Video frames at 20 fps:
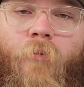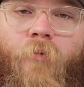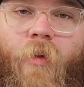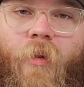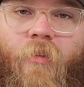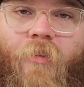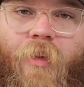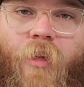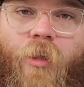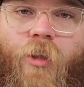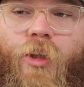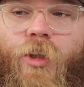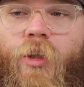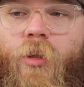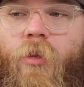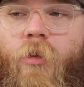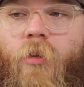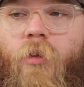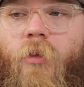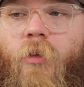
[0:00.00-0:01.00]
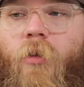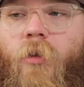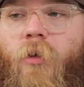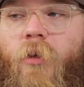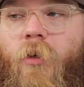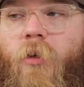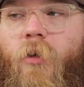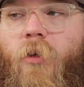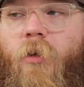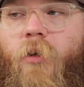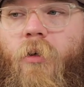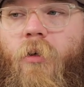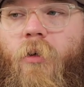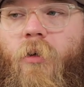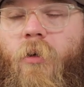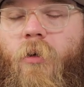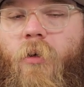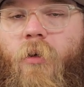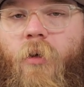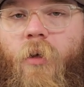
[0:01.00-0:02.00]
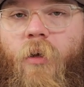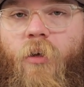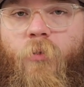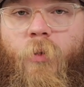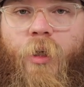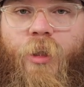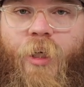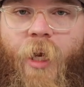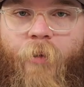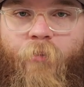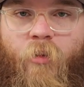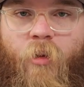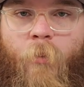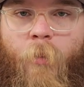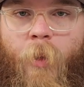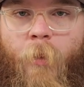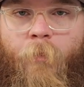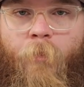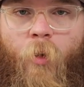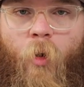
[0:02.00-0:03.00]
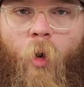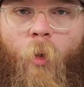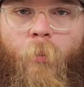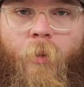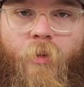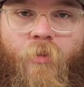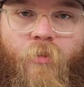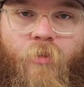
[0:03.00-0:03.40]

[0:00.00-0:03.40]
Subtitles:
vintage, especially after the big boom, it's